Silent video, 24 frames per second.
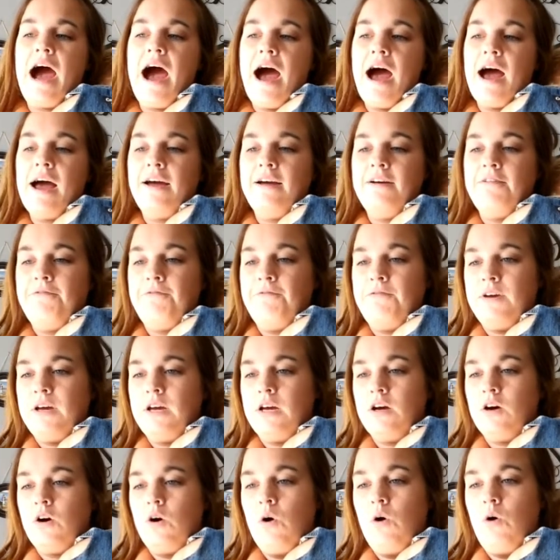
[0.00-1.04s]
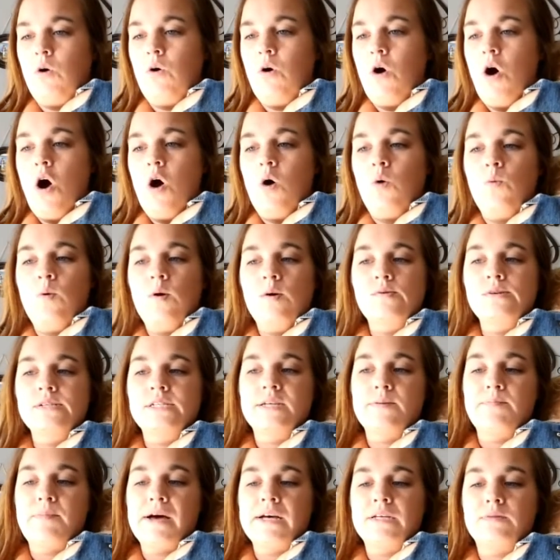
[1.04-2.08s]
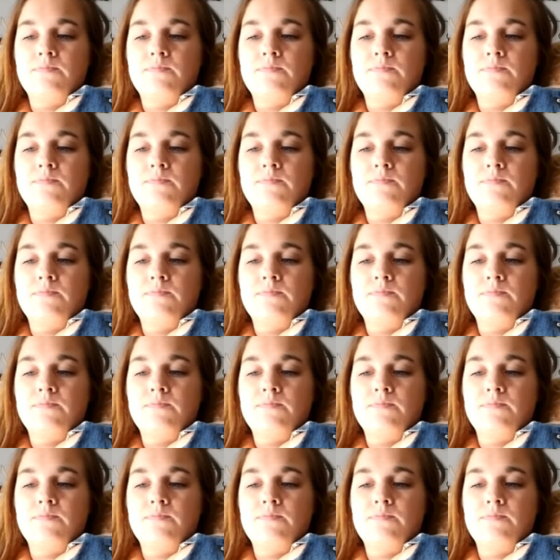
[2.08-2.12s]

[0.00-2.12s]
I feel what was the best